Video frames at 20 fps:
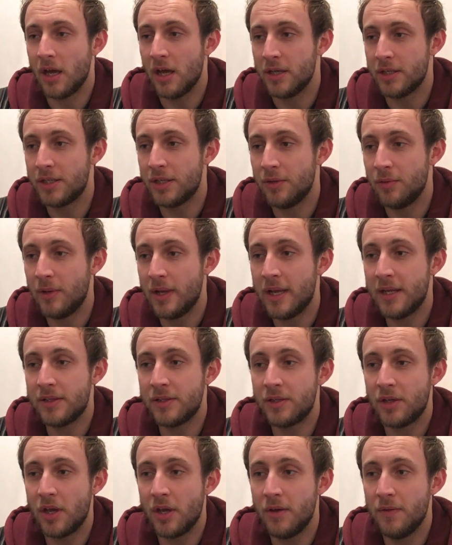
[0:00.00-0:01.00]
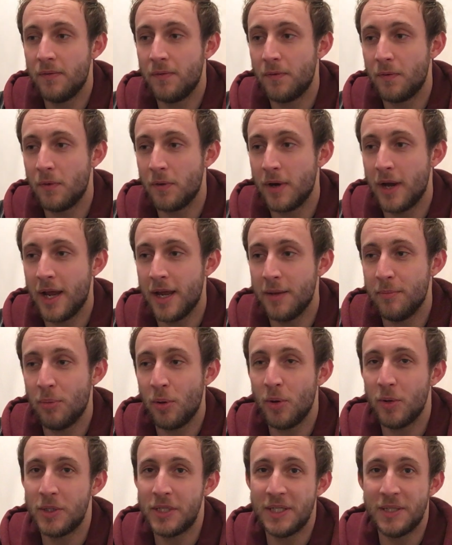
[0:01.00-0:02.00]
So let's go for a
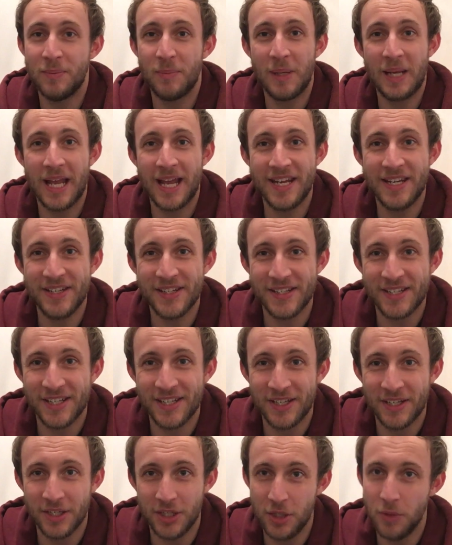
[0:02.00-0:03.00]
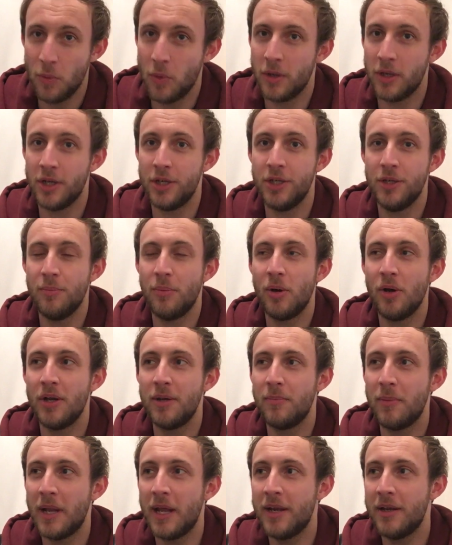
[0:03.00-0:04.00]
potted plant. You want a new
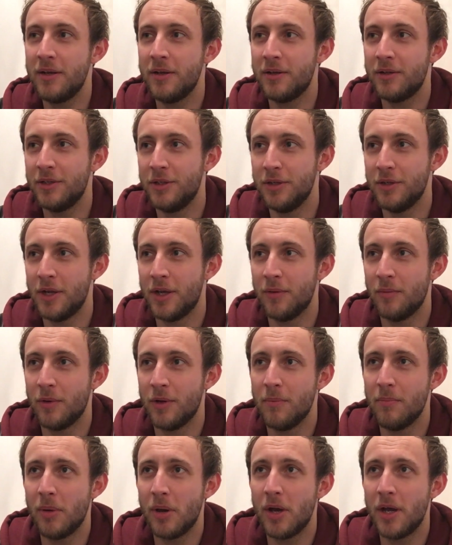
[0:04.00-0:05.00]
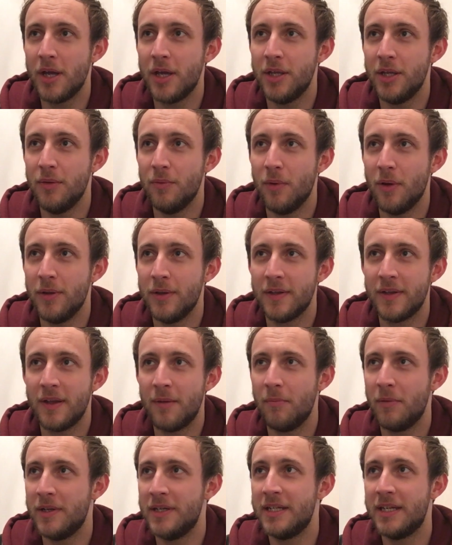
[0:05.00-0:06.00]
potted plant, you don't want to buy it, you want
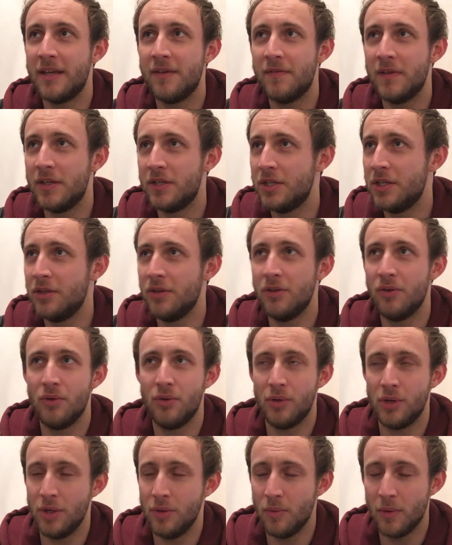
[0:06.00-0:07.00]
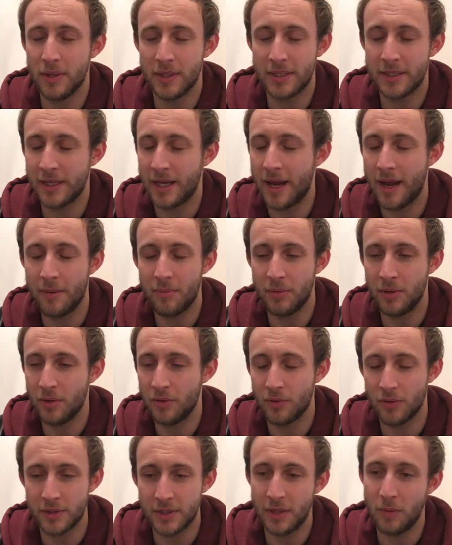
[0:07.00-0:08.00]
someone to give it to you, you want to happen
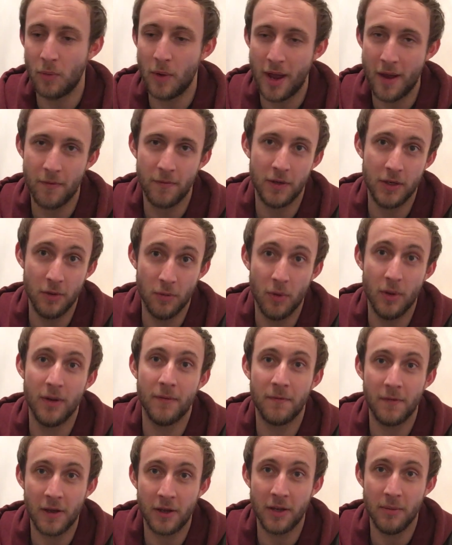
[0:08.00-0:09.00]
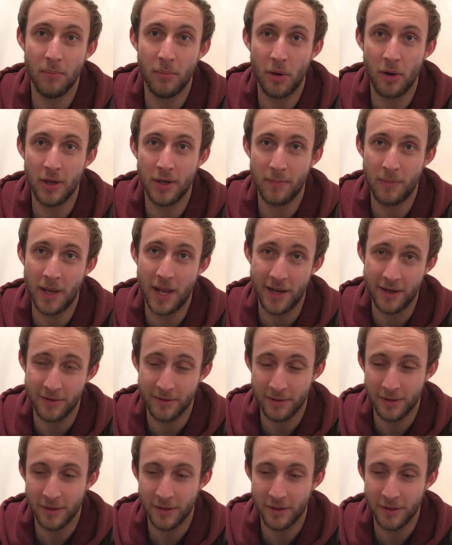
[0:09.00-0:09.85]
across it, whatever, you want a fucking potted plant.